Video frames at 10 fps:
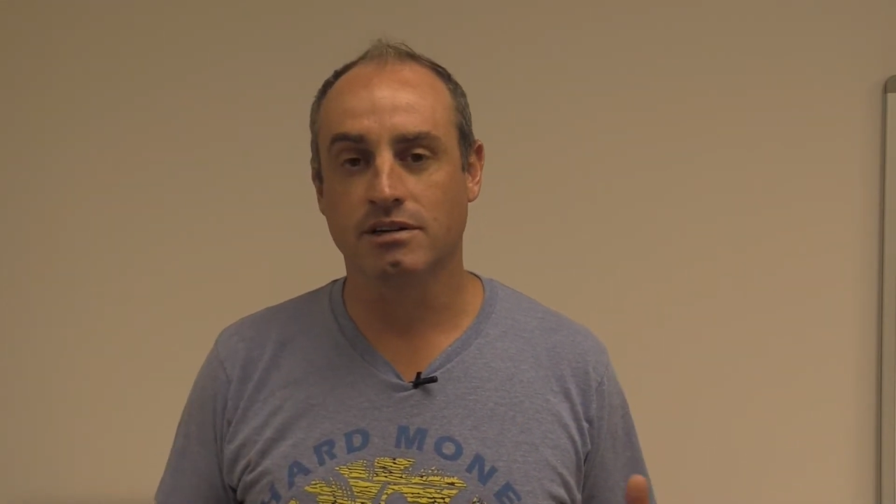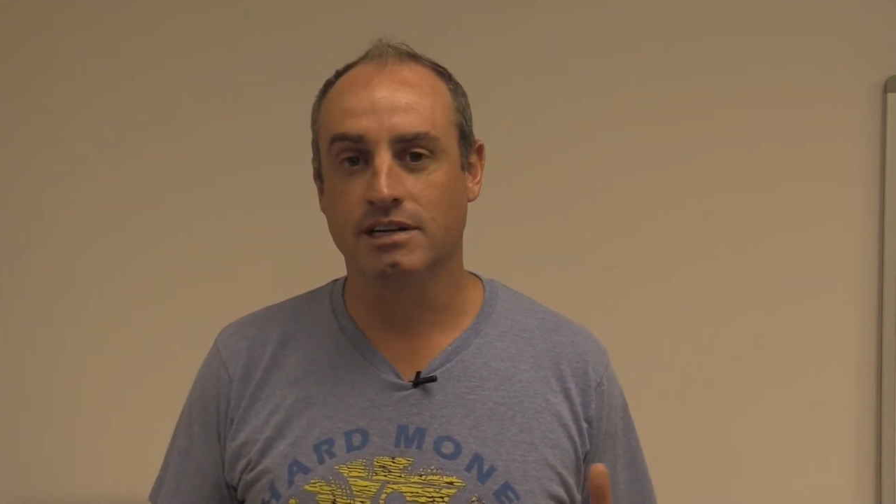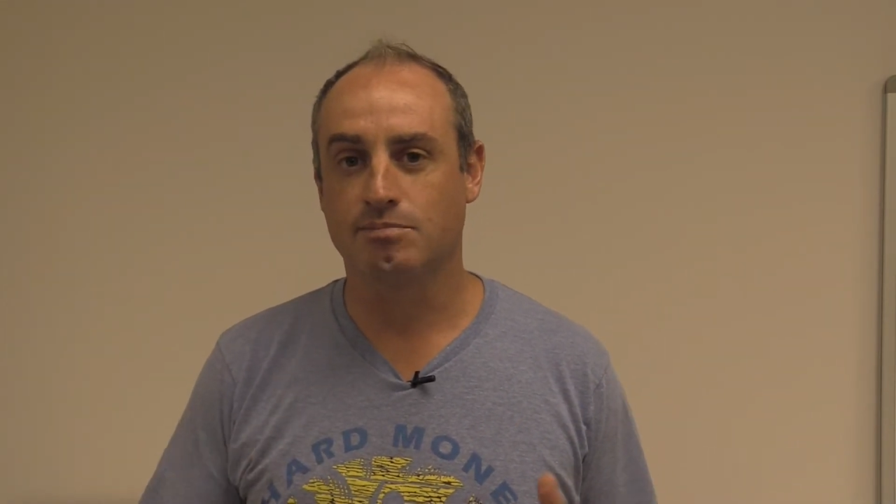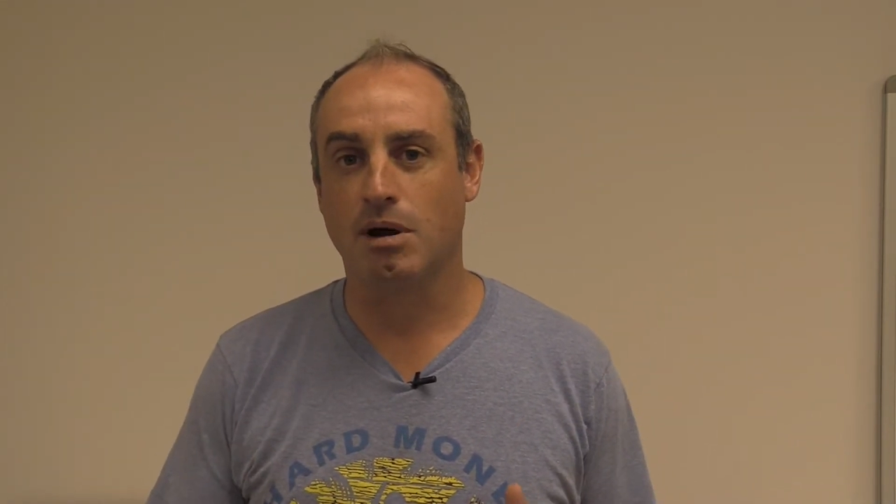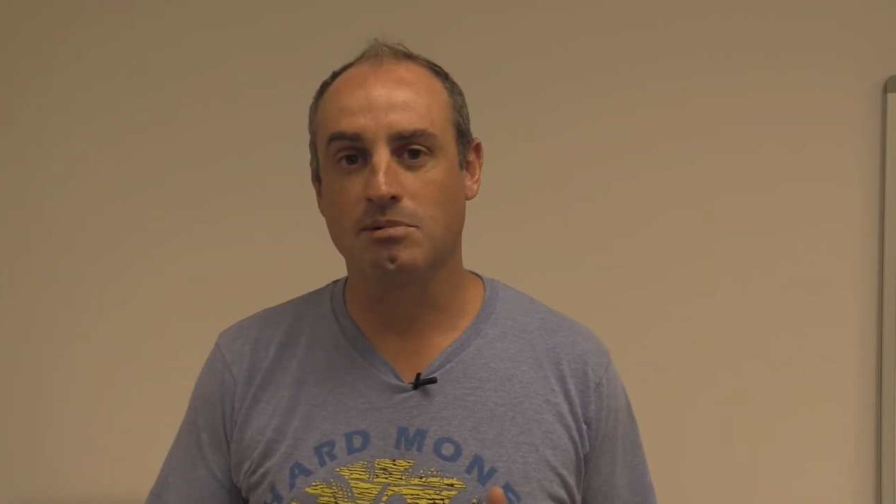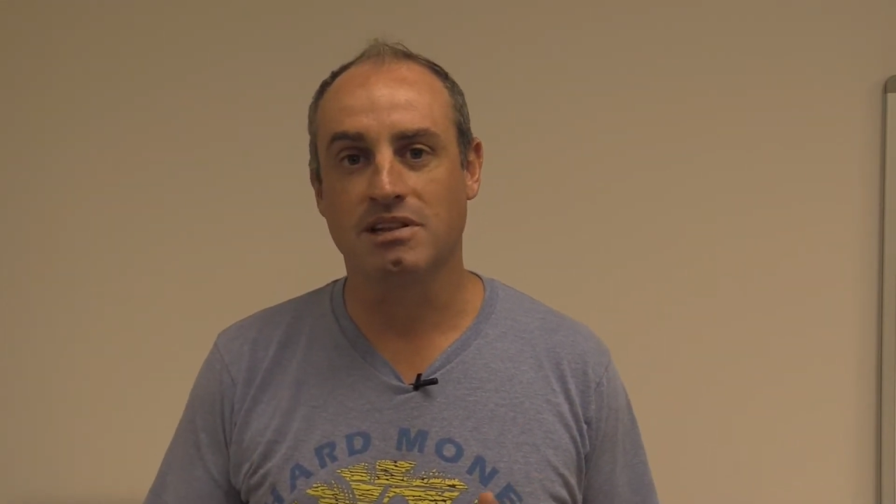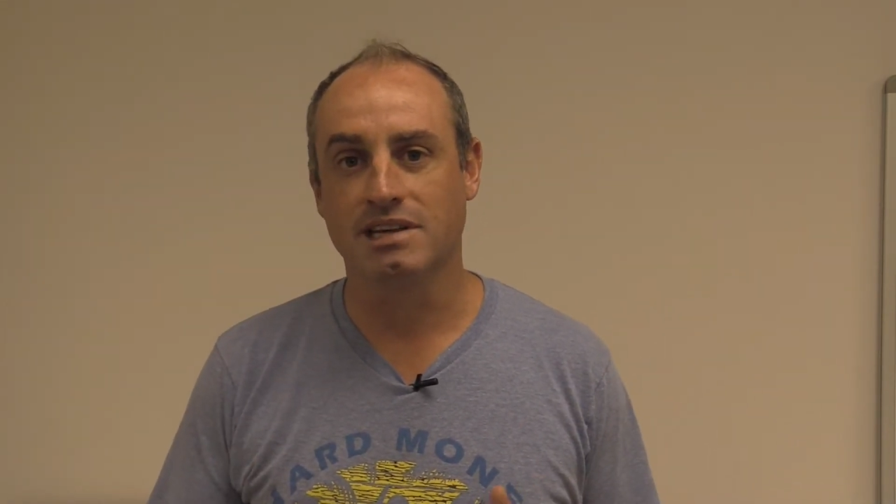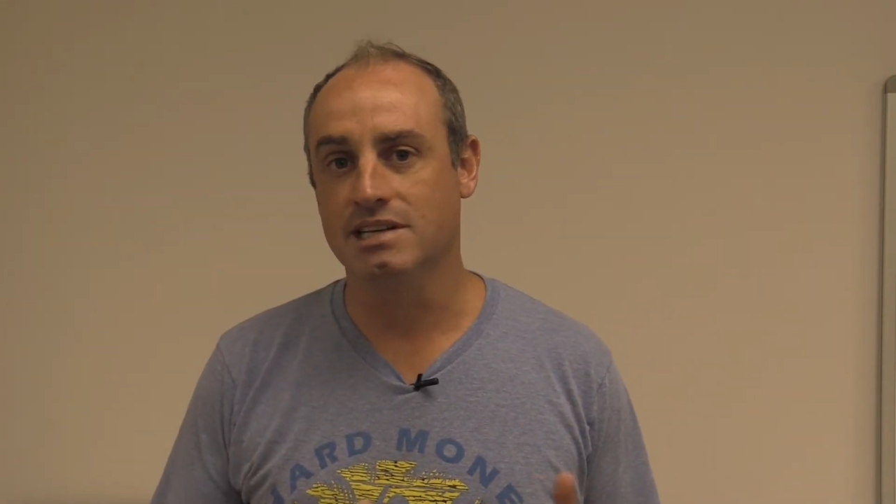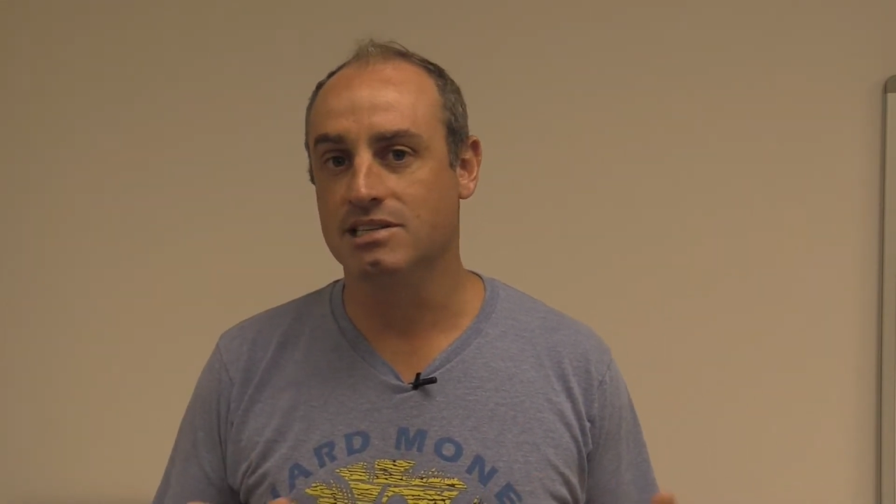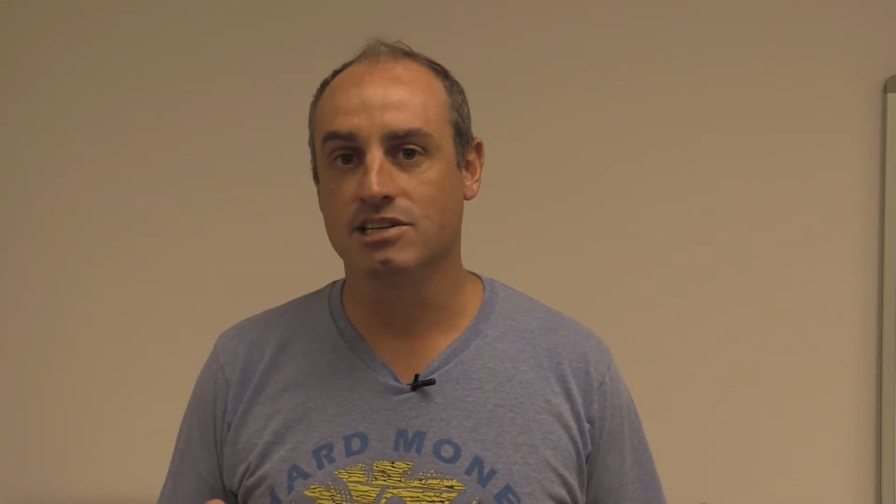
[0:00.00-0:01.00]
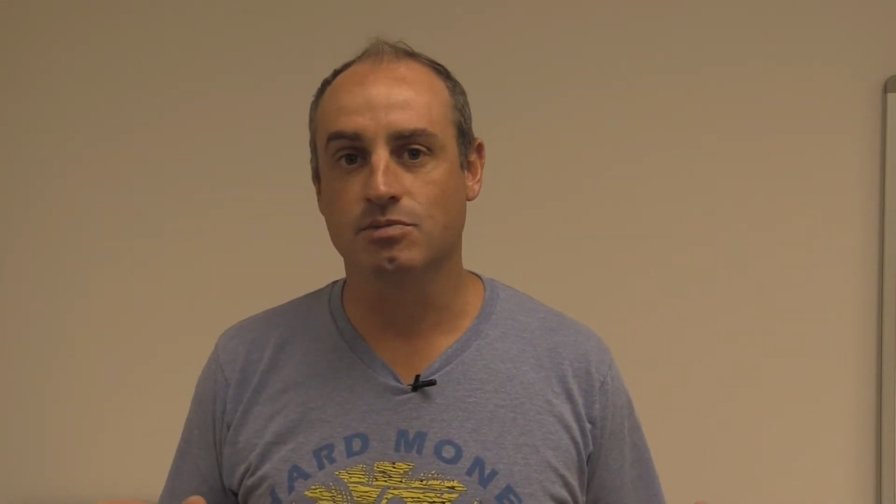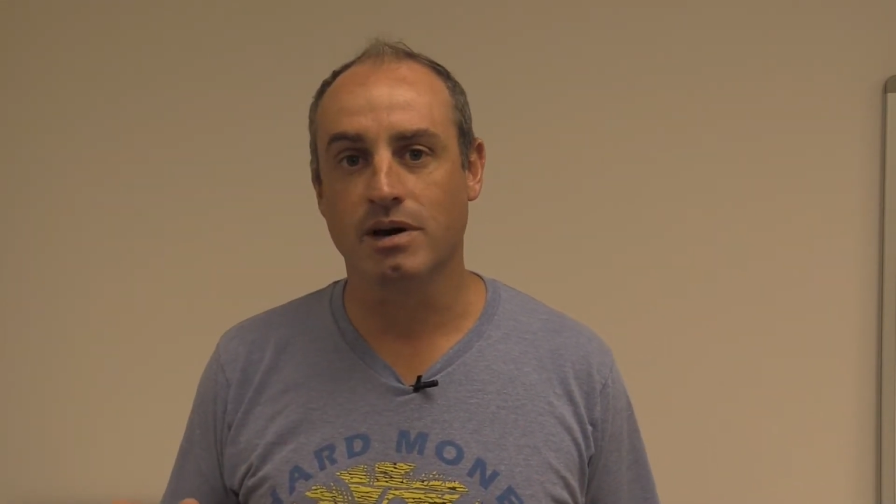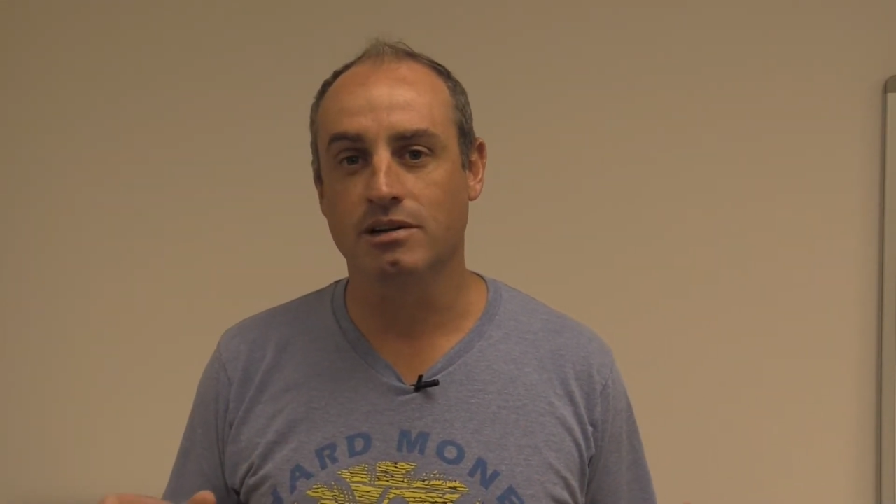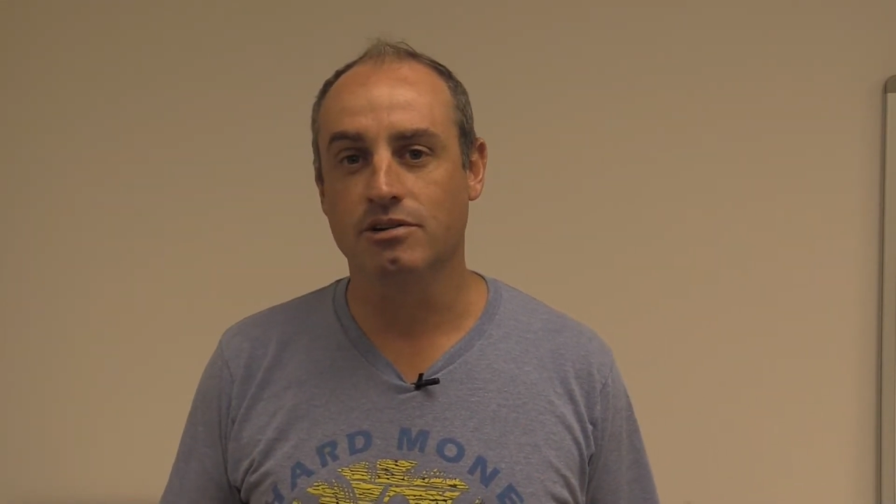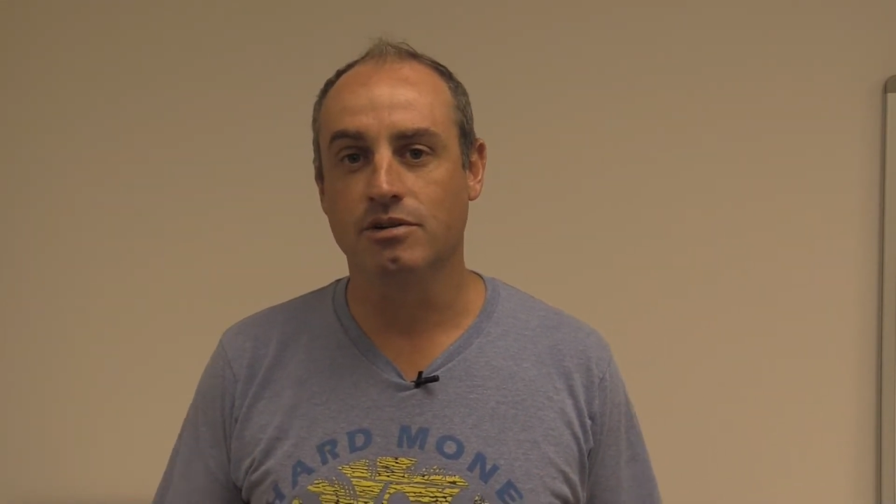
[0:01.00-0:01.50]
It's probably the easiest way
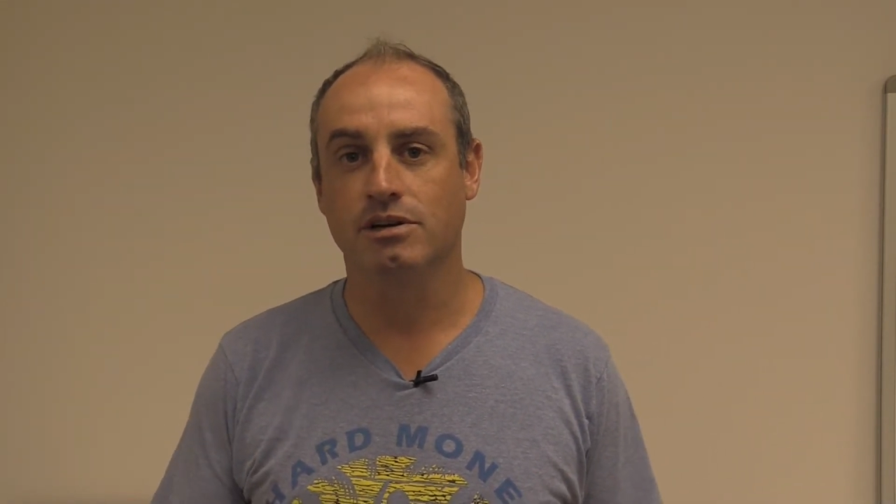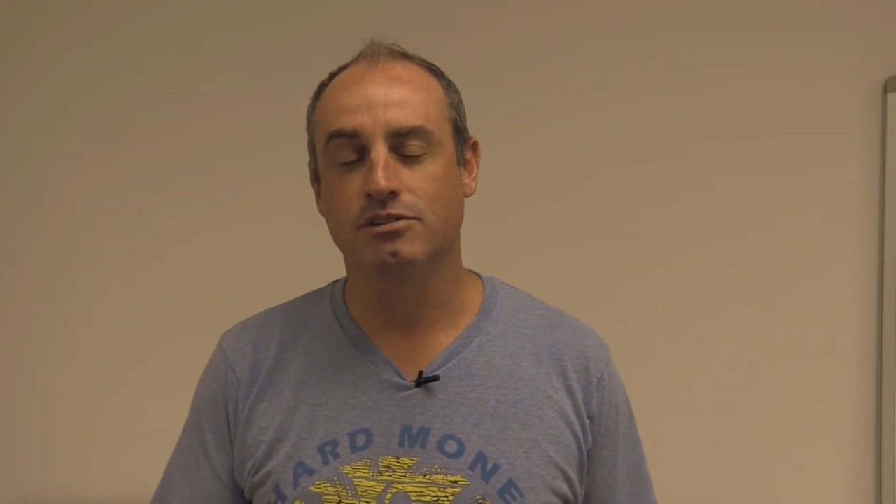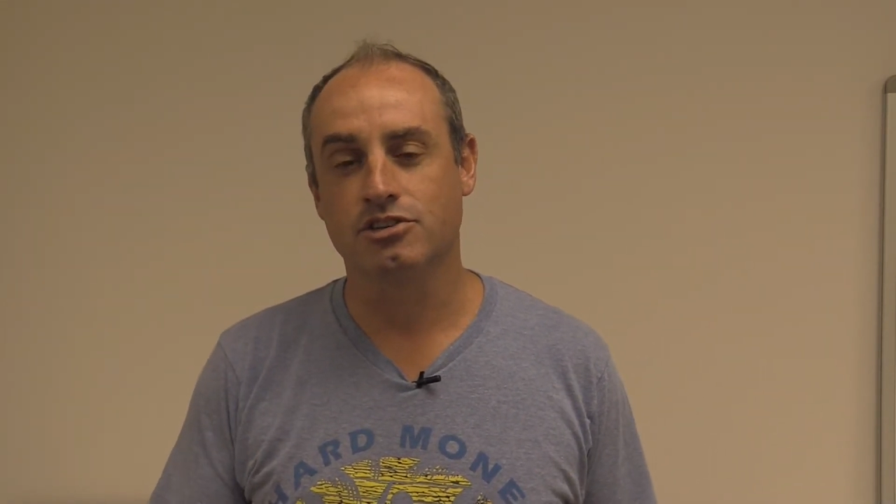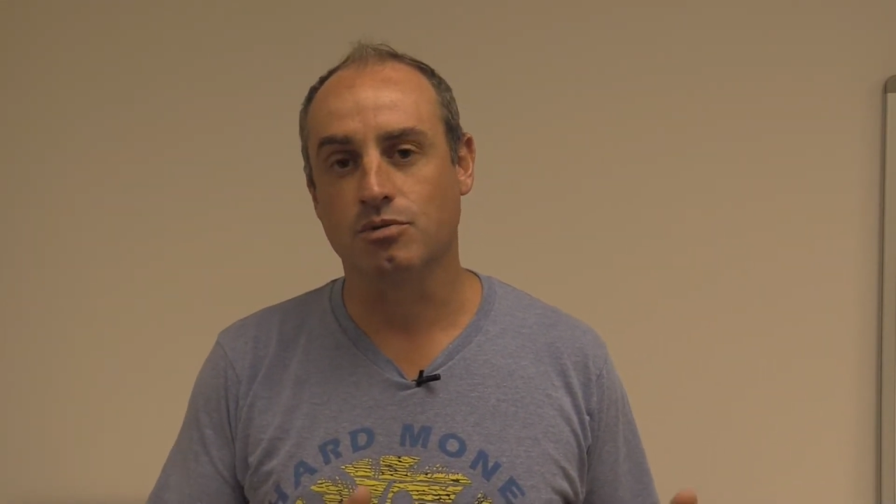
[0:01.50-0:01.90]
to do it. Just